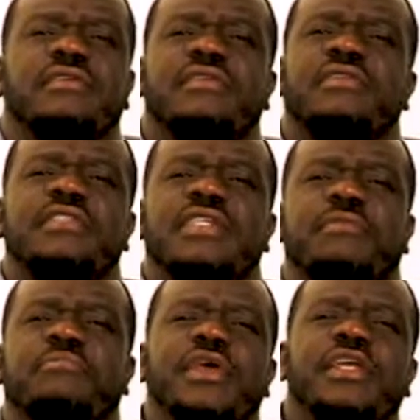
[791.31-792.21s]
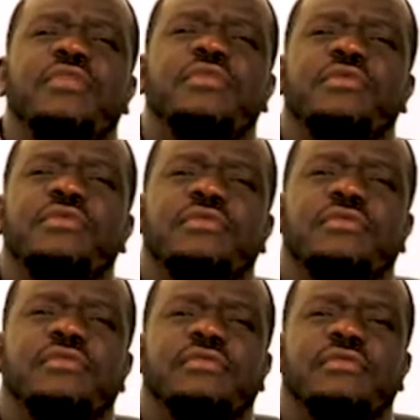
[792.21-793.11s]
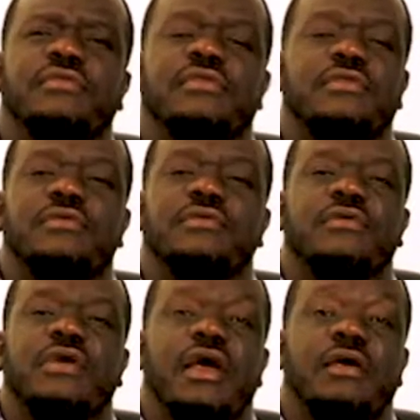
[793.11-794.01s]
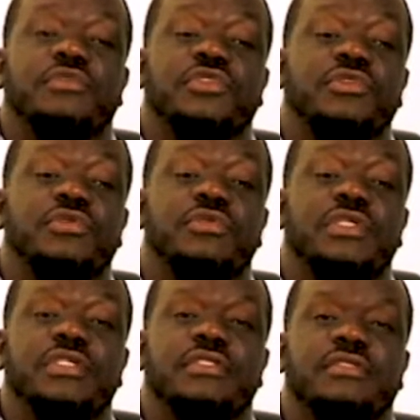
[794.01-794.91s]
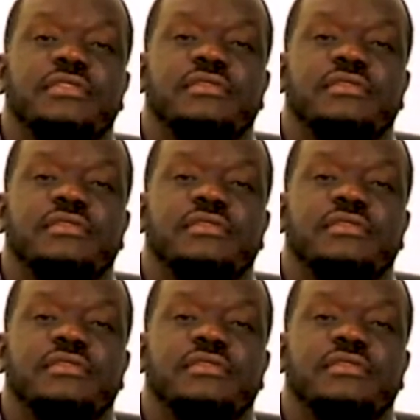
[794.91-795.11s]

Don't say I'm paying loan. No, I'm sowing it.